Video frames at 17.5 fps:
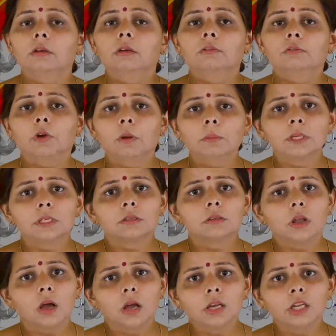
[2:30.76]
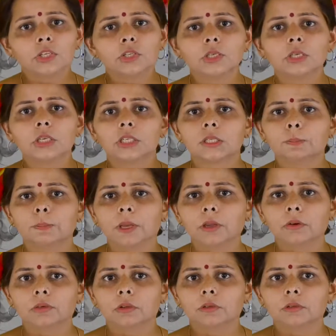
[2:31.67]
From his knowledge and
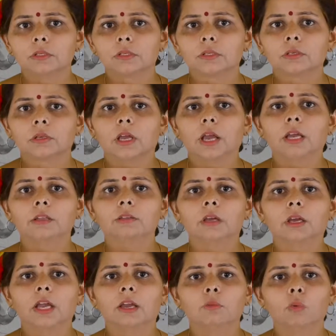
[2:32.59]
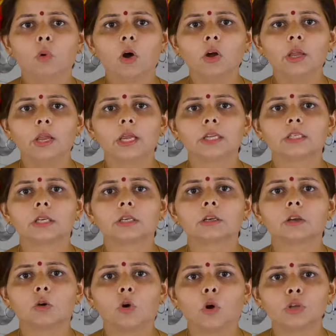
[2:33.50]
experience and the havoc it
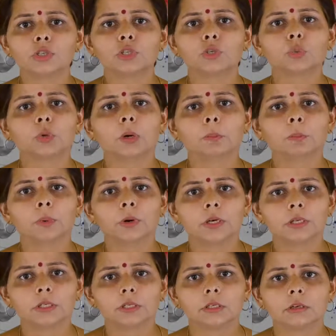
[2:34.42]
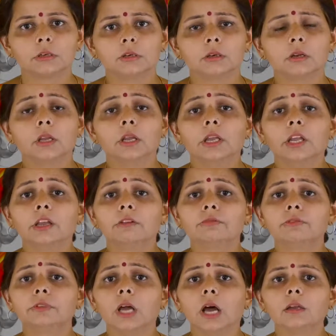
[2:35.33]
can cause to a person
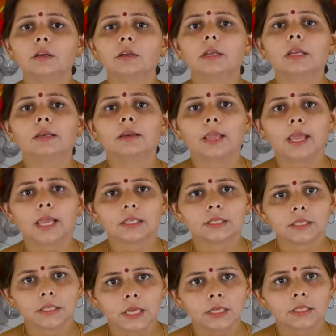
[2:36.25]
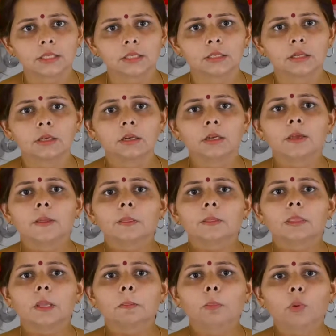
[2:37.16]
if done in excess,
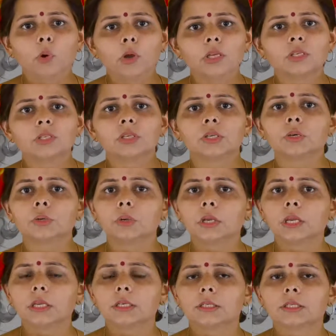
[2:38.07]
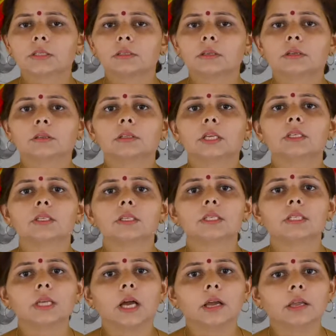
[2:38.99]
the poet agrees that
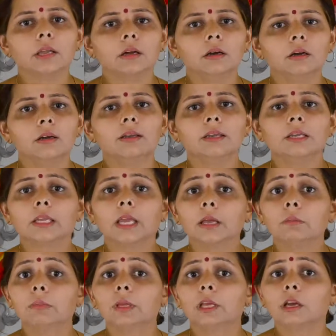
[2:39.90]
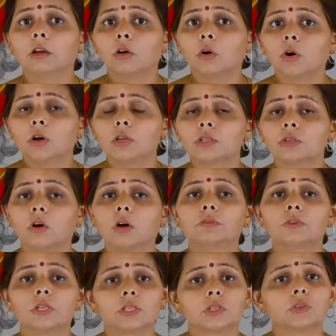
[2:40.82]
desire can be a cause
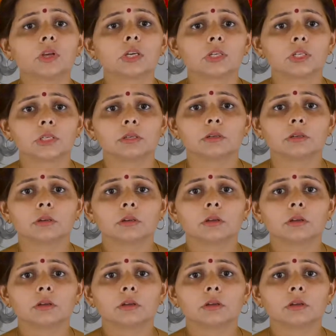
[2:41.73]
of destruction.